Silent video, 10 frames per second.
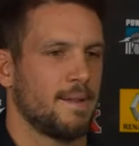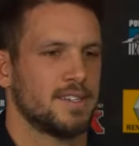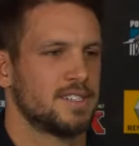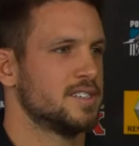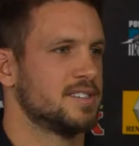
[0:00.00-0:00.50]

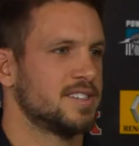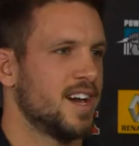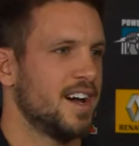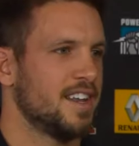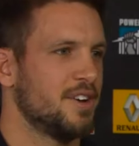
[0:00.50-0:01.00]
It's just as
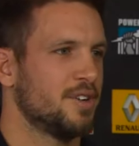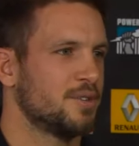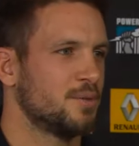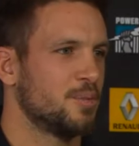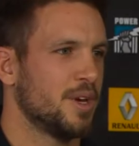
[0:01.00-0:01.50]
hard here as
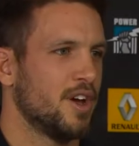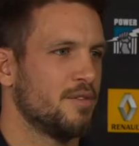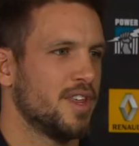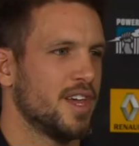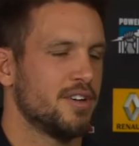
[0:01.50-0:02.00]
it would be
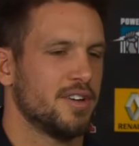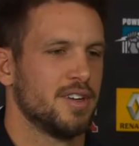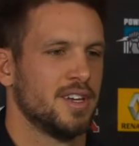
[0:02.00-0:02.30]
over there,